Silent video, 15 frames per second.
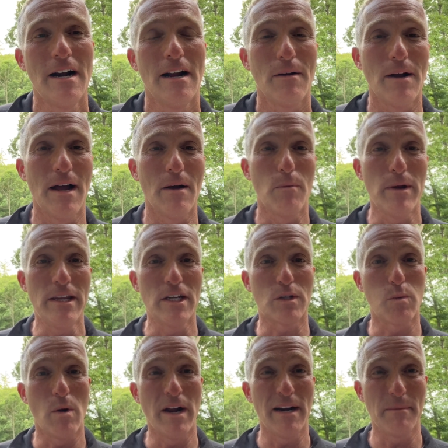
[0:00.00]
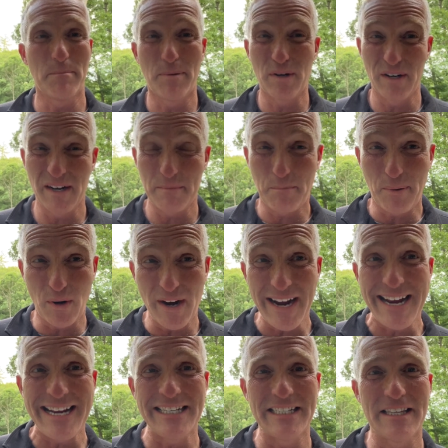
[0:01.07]
Uh, we just want to pr
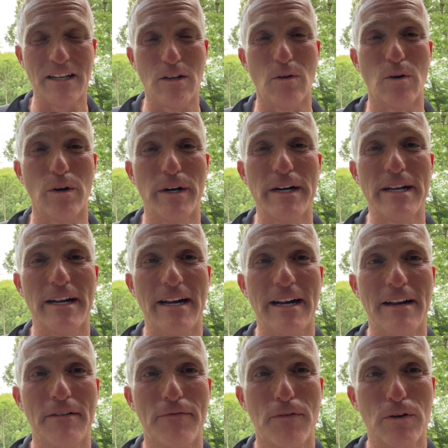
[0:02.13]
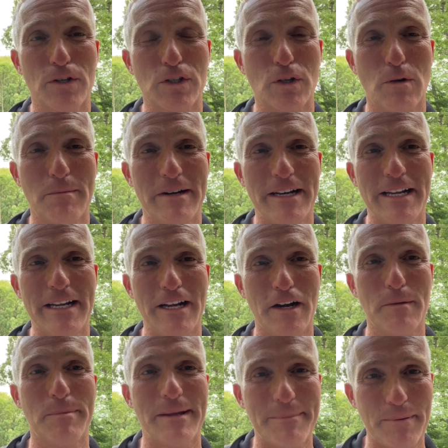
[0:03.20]
praise the Lord uh, for so many
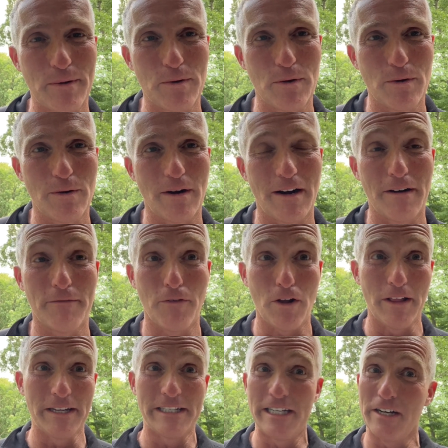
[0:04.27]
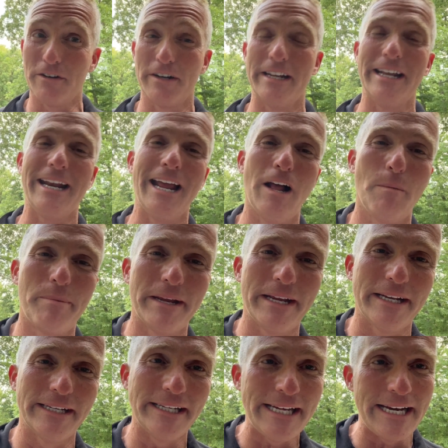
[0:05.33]
young people who are volunteering and helping
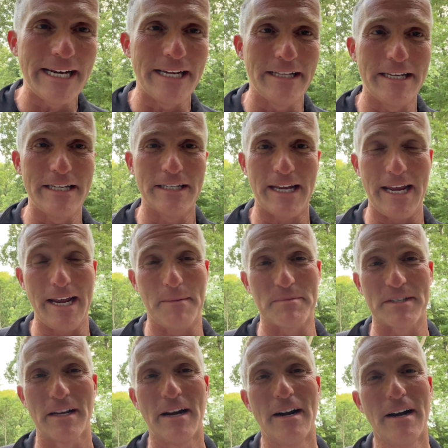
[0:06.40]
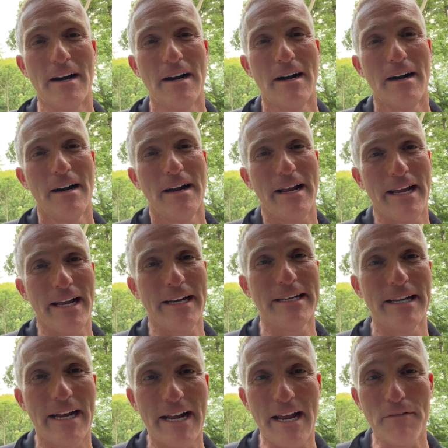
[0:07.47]
and leading these camps.
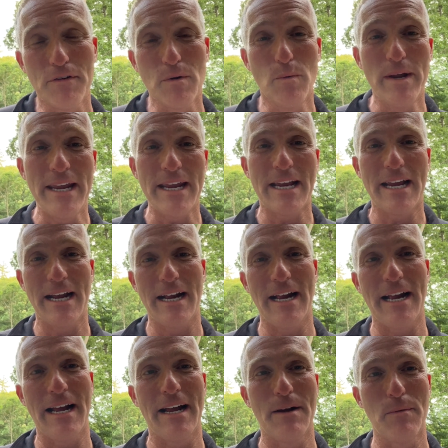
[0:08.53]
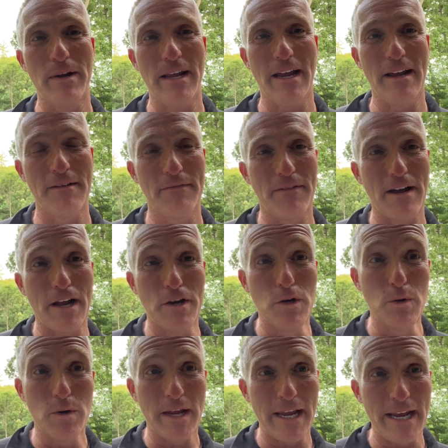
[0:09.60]
And uh, every week uh, we have a
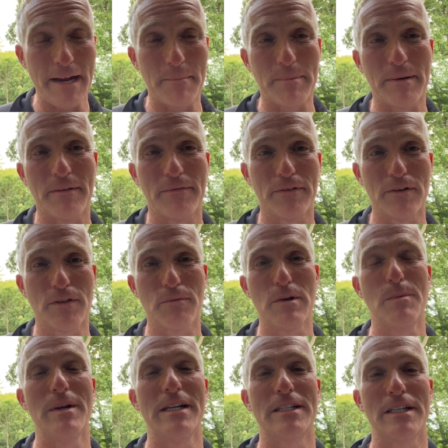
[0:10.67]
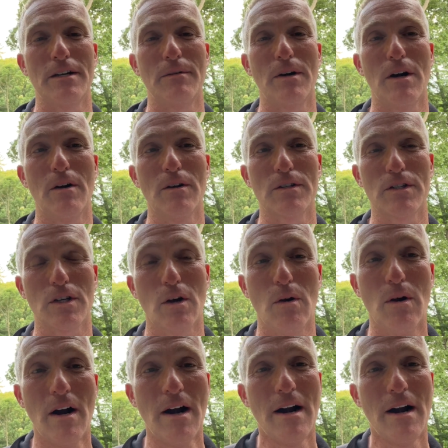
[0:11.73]
new camp for three weeks in a row. So